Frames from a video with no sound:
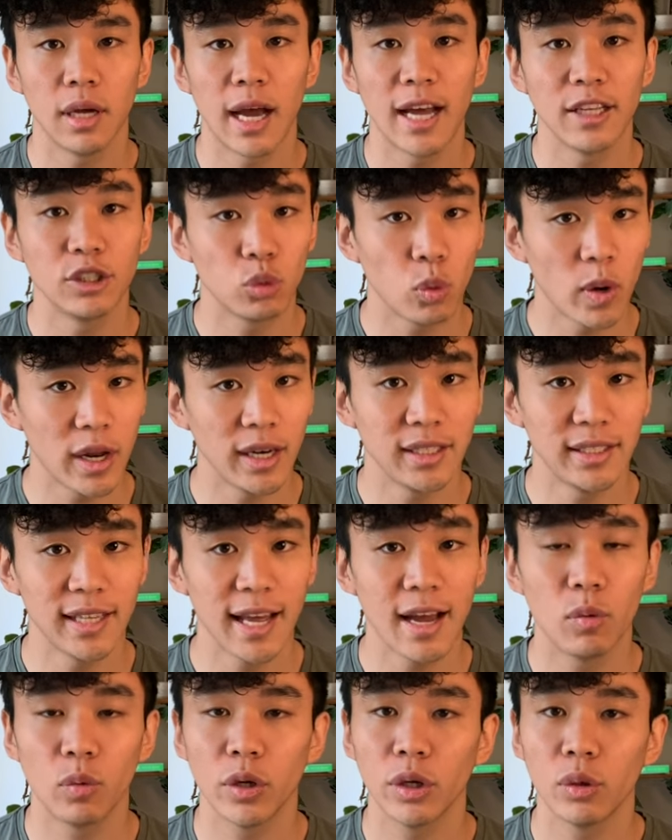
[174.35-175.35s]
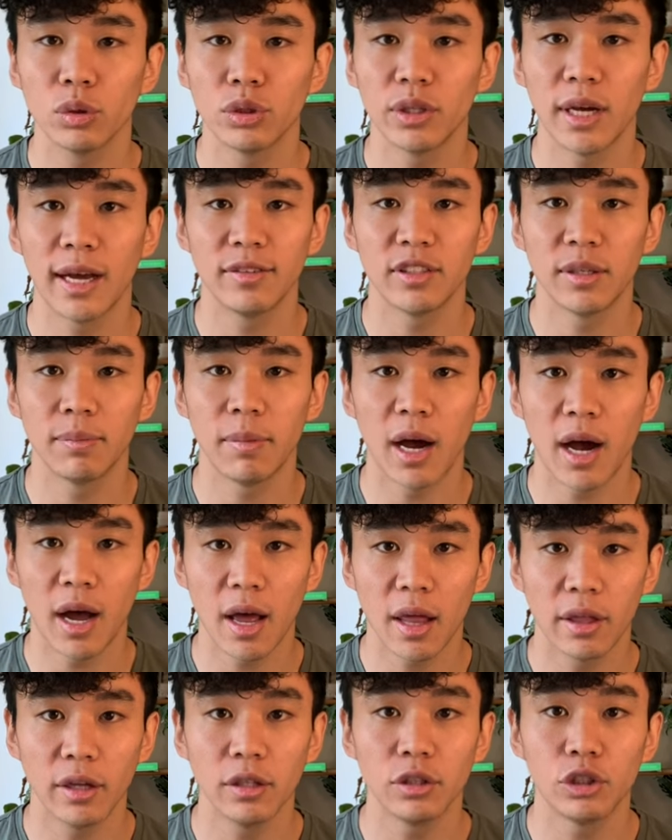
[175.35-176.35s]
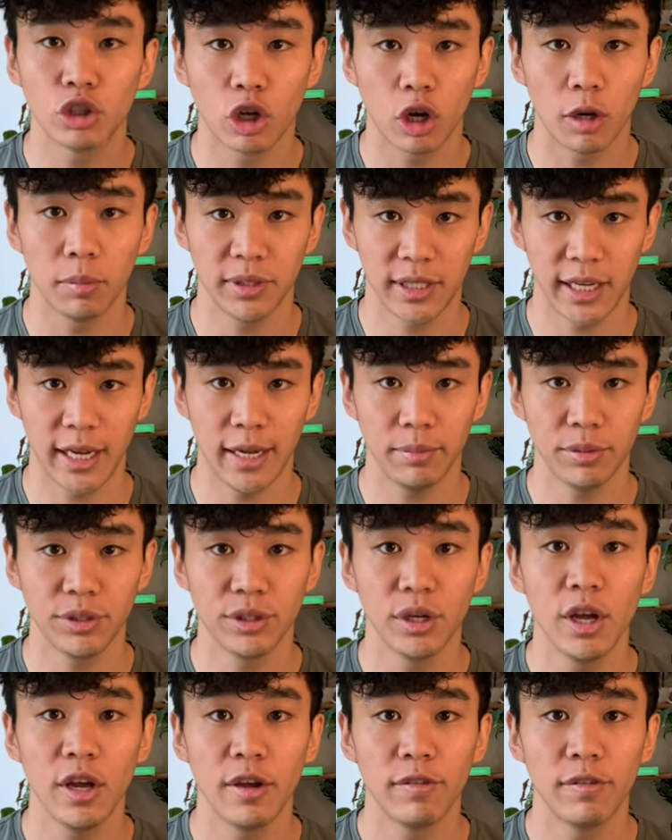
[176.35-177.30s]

As well as that, we also have some other top tips